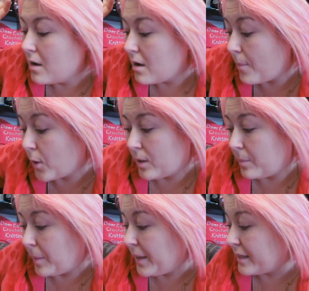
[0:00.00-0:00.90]
I'm not going to
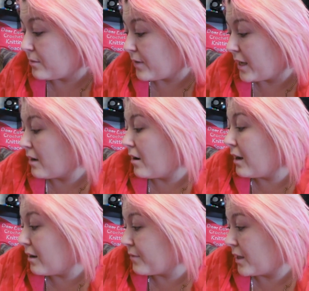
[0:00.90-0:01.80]
be pleased with it. I
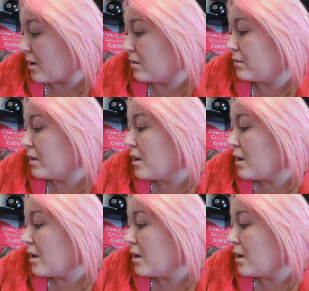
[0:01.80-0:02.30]
love the yarn.